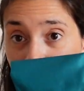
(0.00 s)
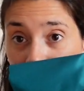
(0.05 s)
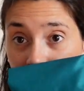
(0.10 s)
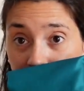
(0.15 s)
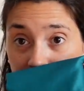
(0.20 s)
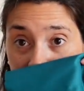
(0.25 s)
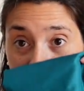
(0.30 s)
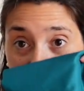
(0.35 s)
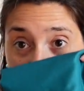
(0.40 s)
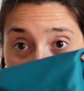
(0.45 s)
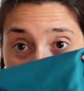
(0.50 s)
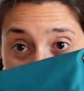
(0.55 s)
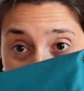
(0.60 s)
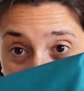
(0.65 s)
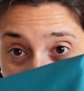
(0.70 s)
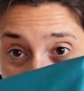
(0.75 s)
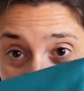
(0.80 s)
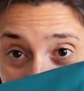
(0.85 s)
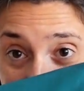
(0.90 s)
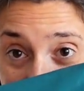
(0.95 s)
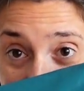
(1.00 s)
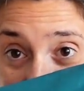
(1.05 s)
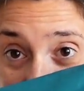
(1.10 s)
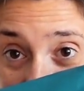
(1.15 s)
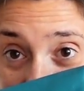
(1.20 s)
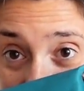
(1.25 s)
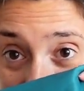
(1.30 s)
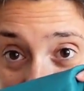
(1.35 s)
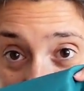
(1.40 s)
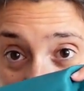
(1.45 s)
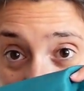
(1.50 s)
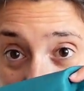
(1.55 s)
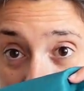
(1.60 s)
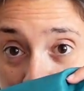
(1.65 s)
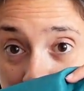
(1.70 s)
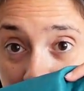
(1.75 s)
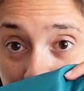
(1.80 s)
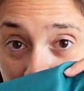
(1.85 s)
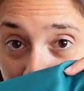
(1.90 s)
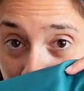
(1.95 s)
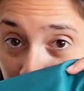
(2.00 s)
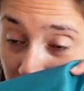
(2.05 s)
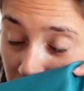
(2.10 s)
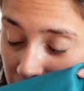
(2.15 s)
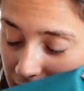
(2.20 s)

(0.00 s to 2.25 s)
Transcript: it's exactly the same color more or